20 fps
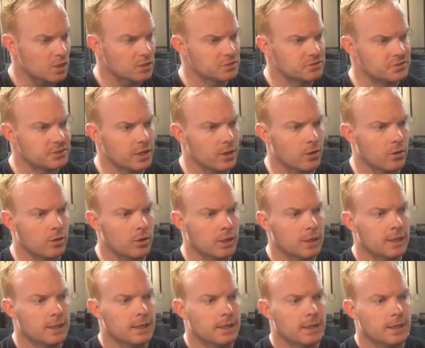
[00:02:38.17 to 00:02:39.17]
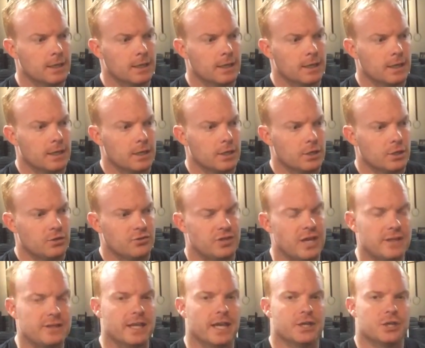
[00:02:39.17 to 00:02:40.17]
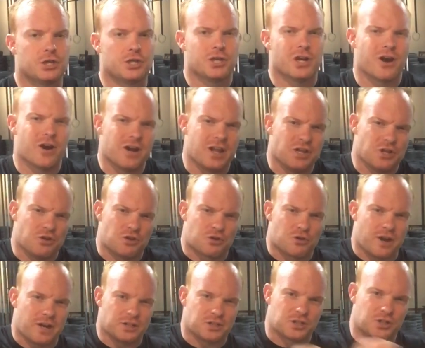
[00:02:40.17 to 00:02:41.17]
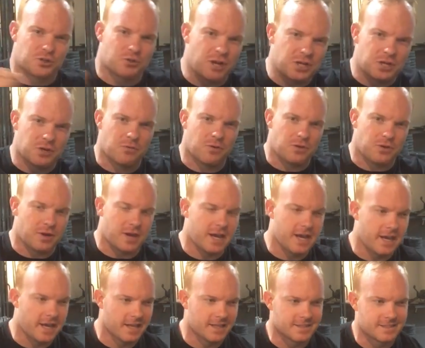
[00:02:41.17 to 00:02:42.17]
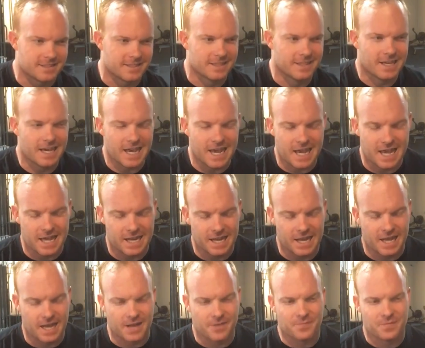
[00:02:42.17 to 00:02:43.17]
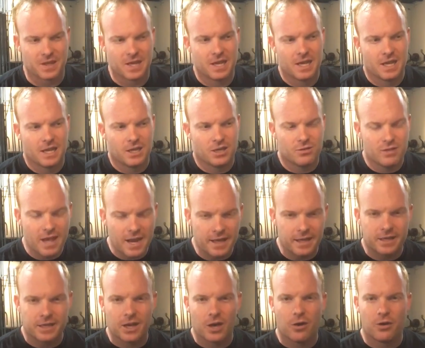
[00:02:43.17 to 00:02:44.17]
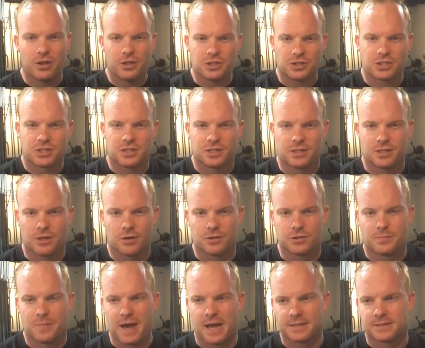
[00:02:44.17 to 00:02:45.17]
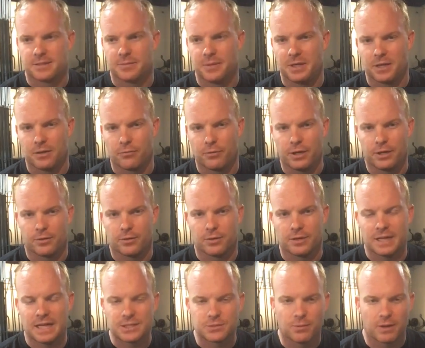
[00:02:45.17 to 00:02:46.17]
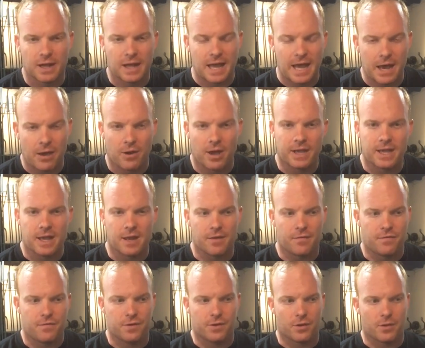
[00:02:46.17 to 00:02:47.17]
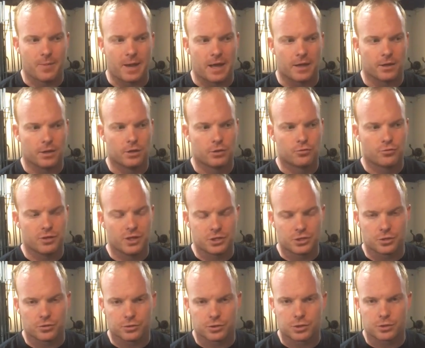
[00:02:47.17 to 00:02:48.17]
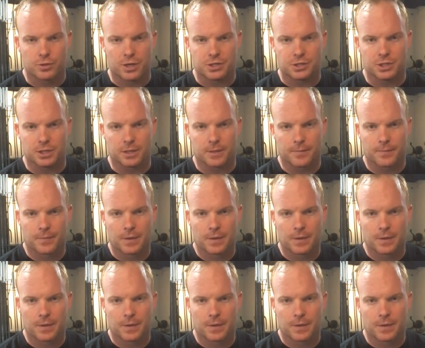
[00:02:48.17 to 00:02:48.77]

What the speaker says: So you take that shirt and you try to stretch it with your hands, and you let it go, and it just goes back to being wrinkled. And that's how I kind of feel about traditional stretching,